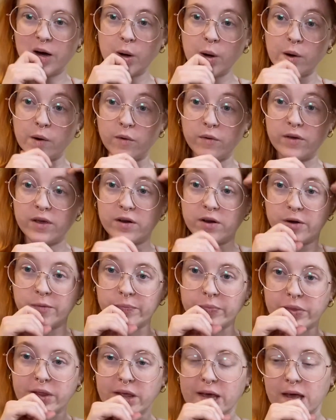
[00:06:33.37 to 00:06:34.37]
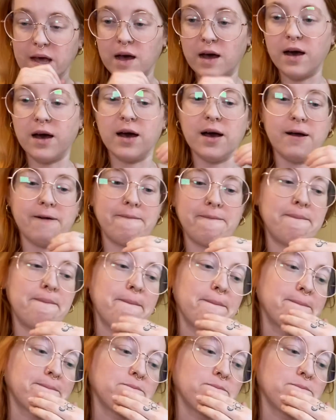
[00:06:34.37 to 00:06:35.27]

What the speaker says: oh, you know,